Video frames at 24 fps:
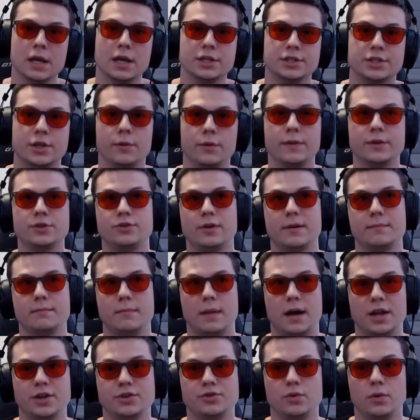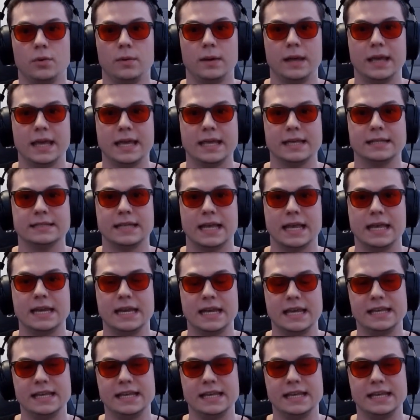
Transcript: So the drip module is an